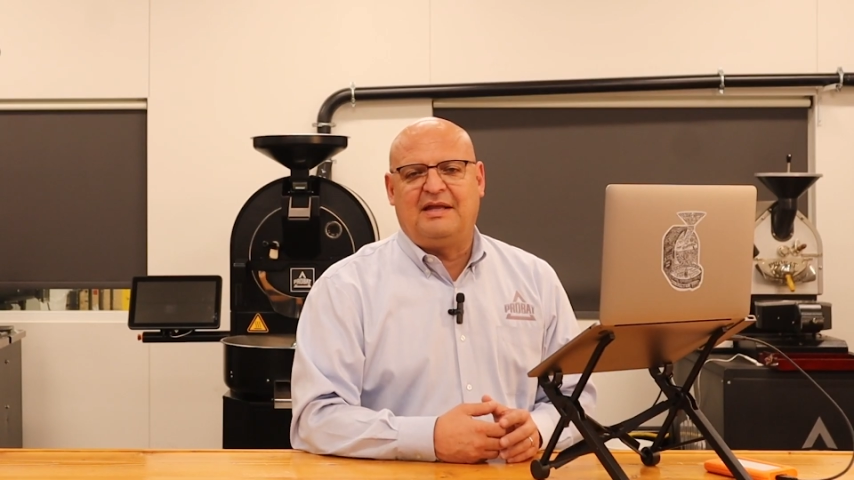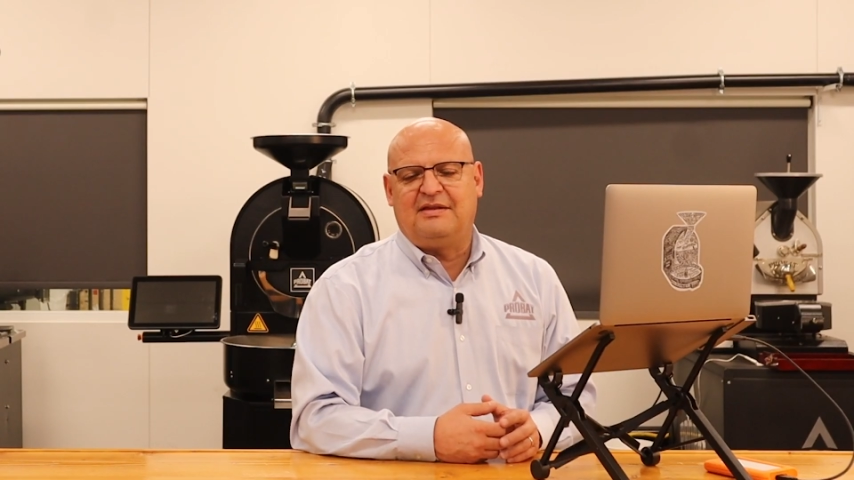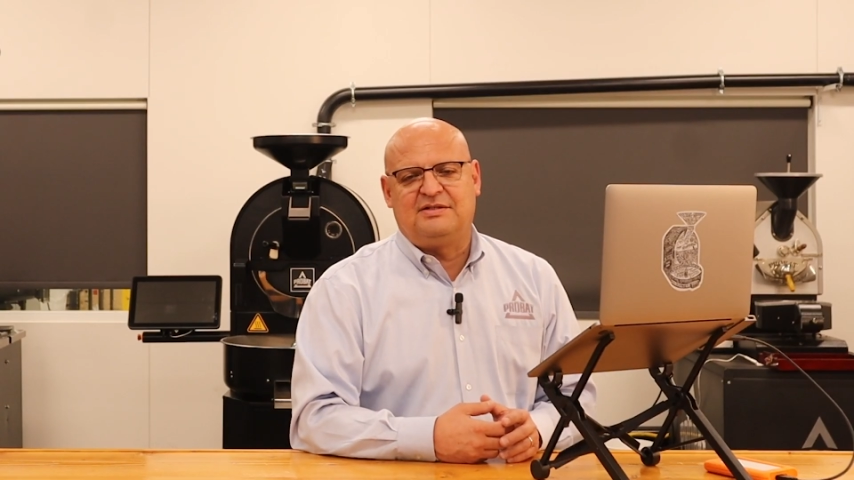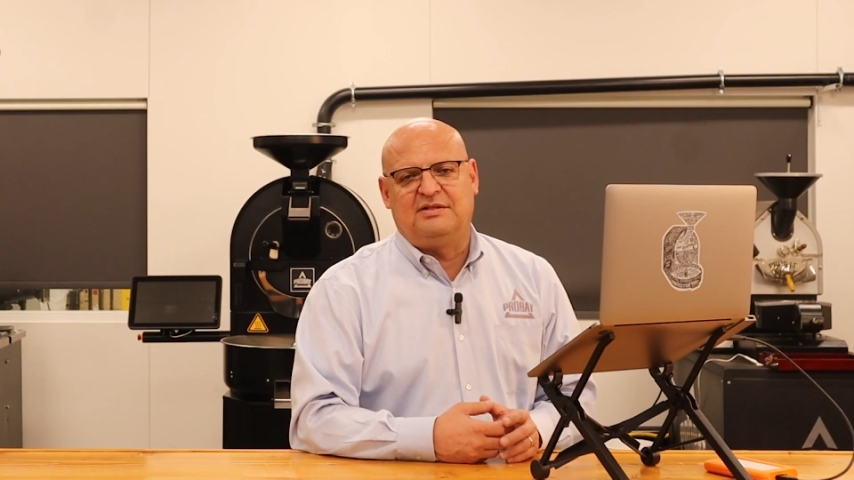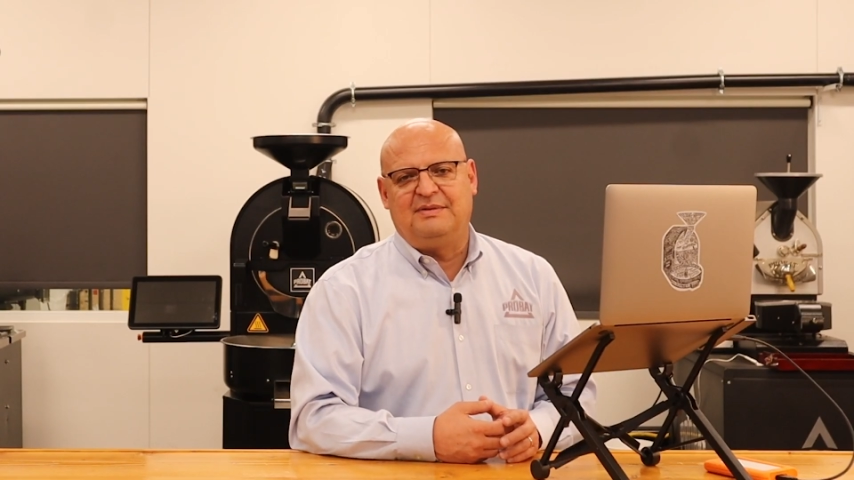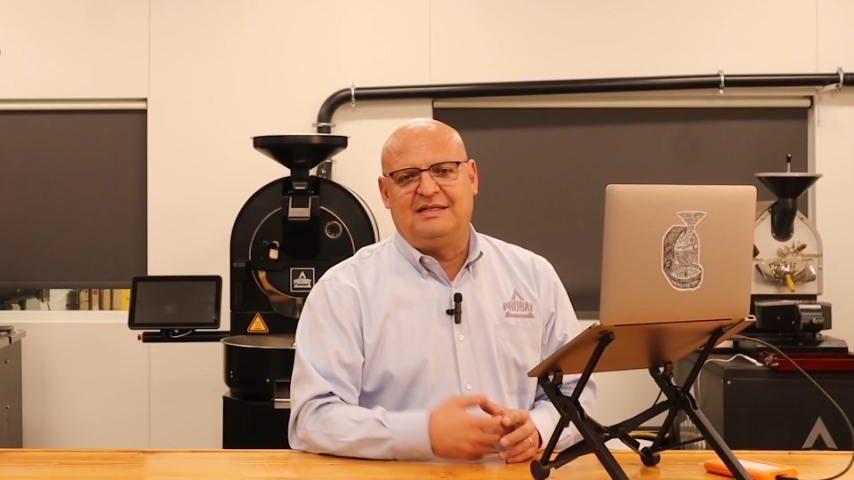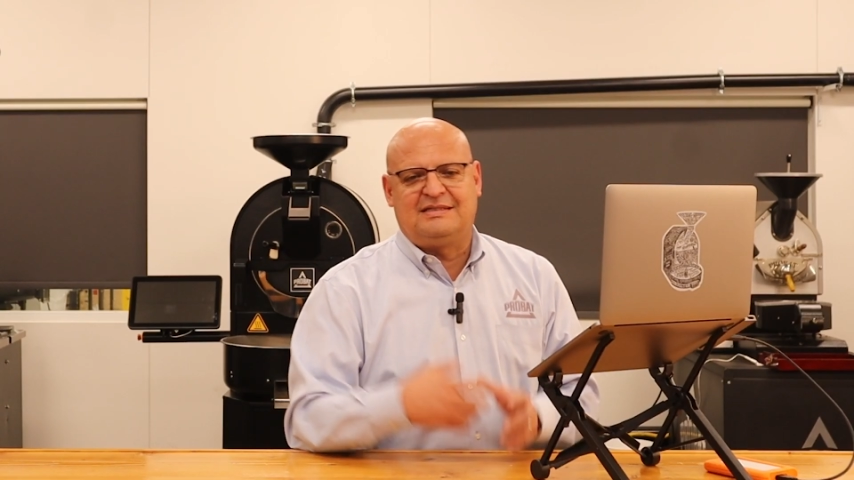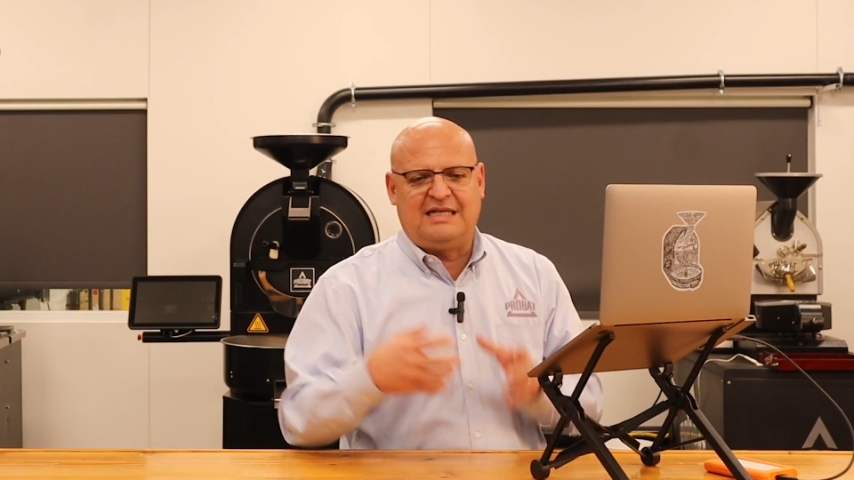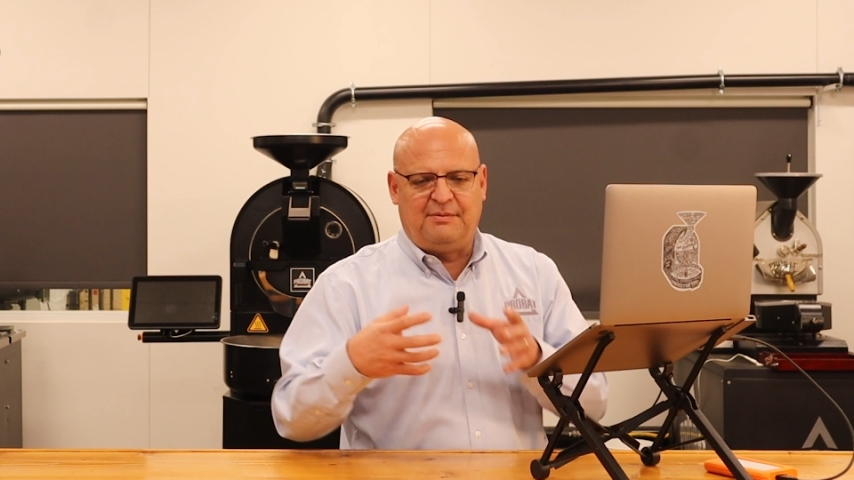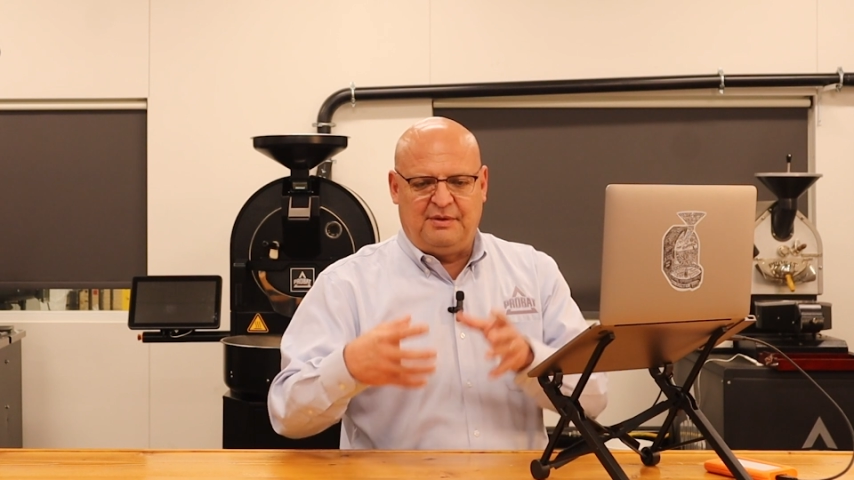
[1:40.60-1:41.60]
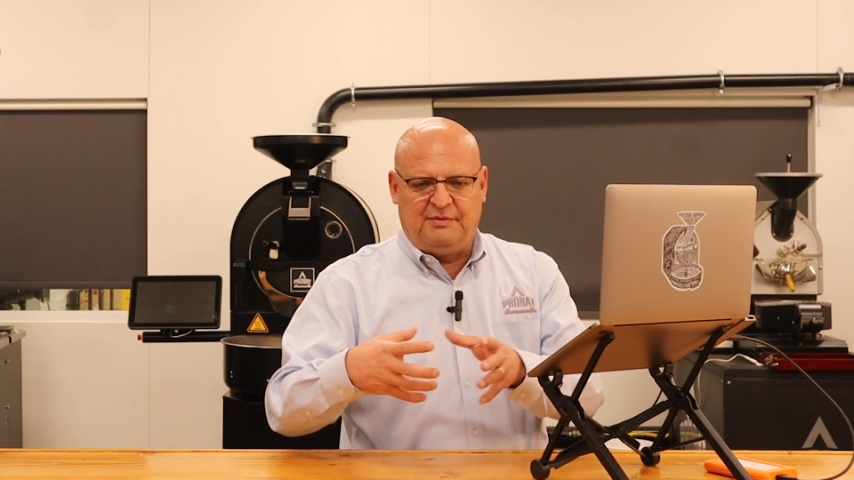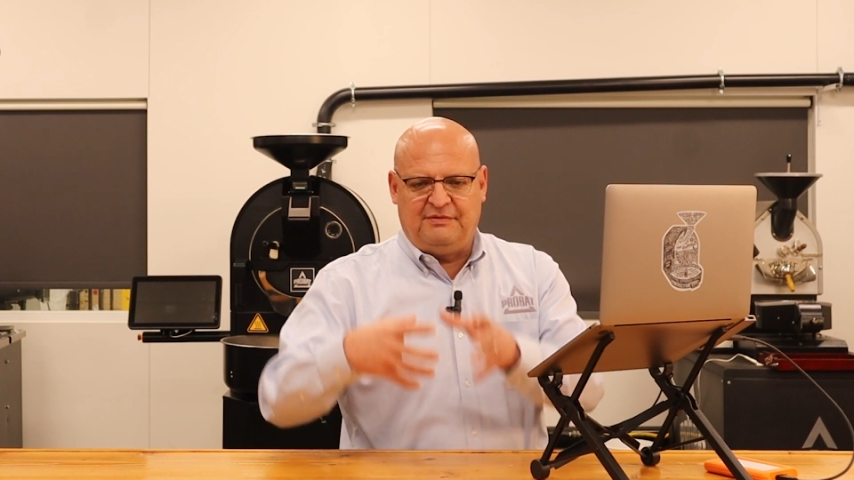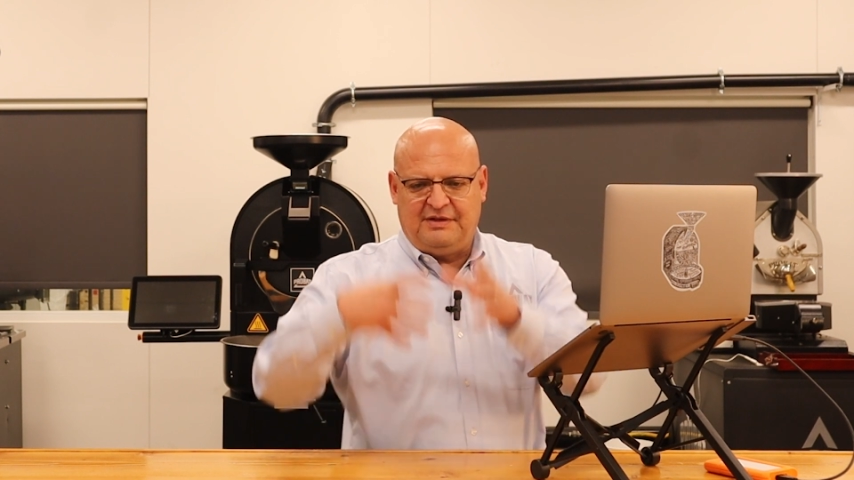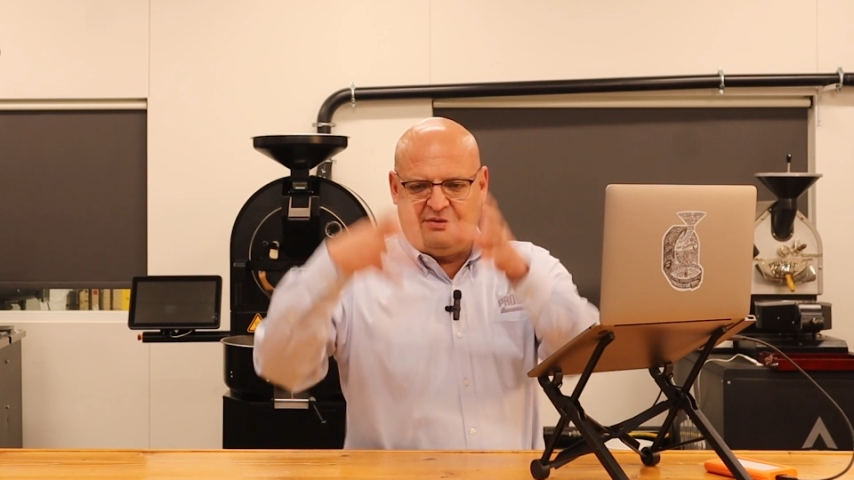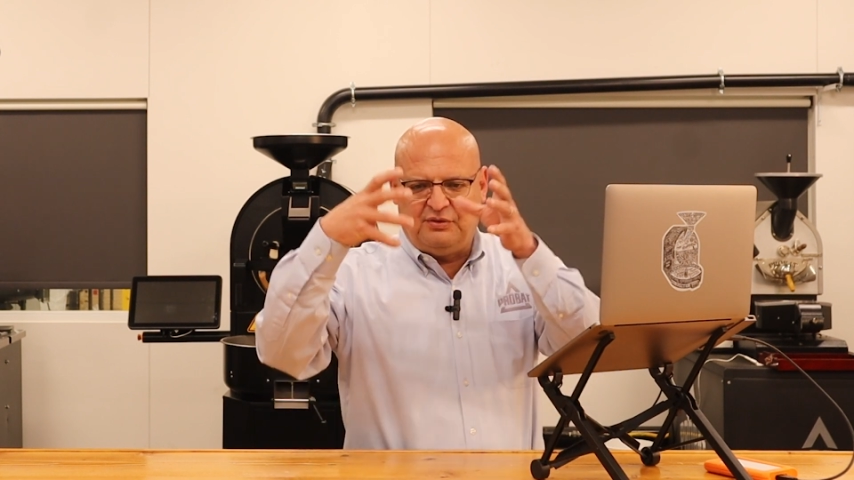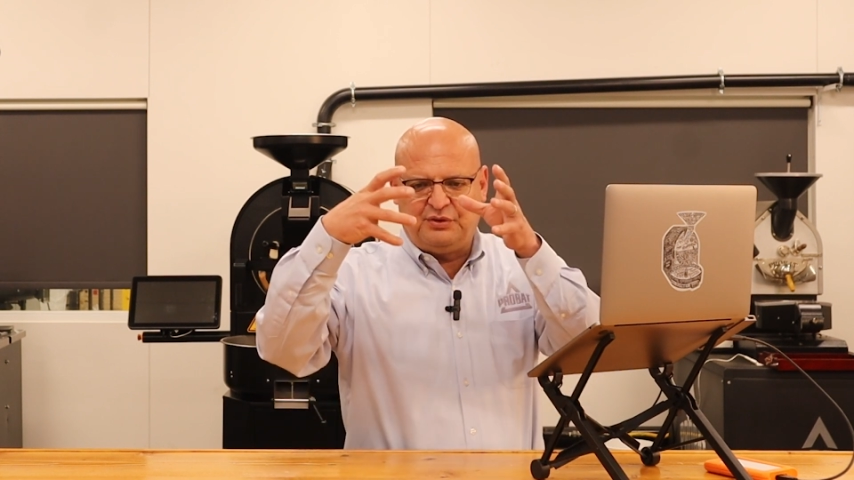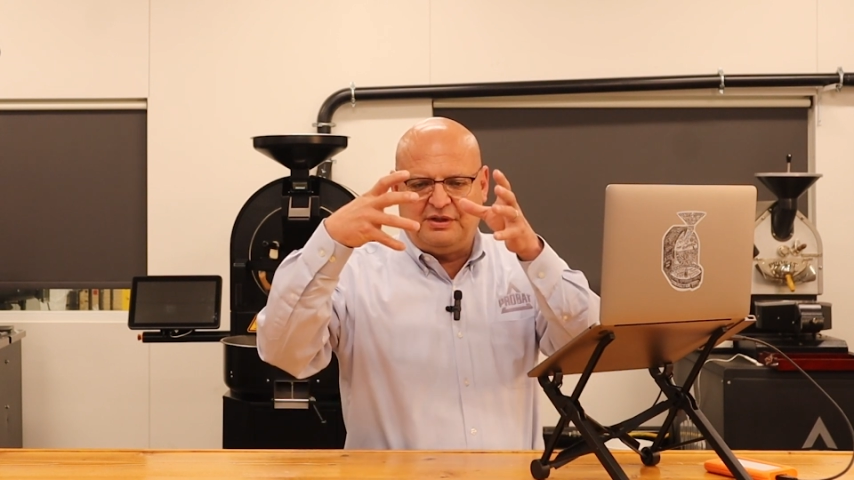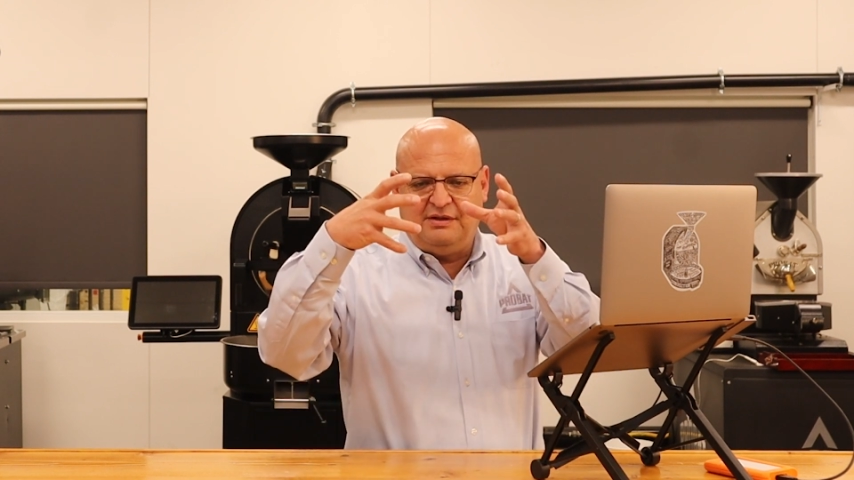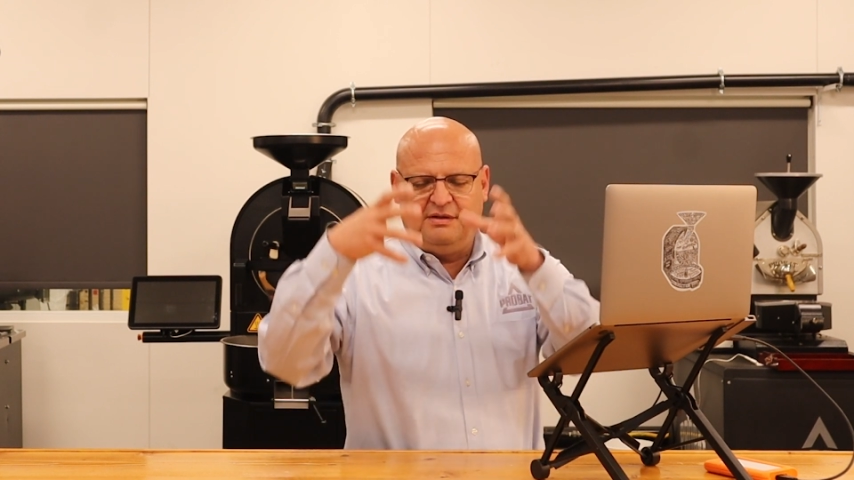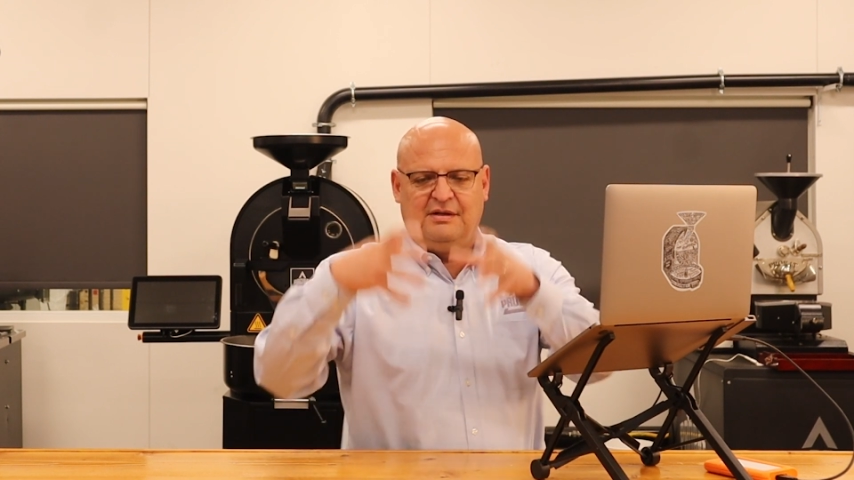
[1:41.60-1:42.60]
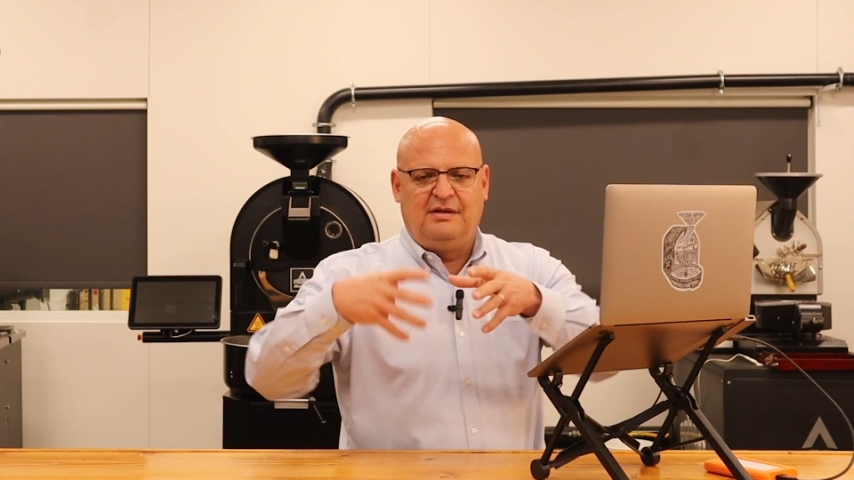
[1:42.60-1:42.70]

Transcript: method should be the same. Remove the roaster,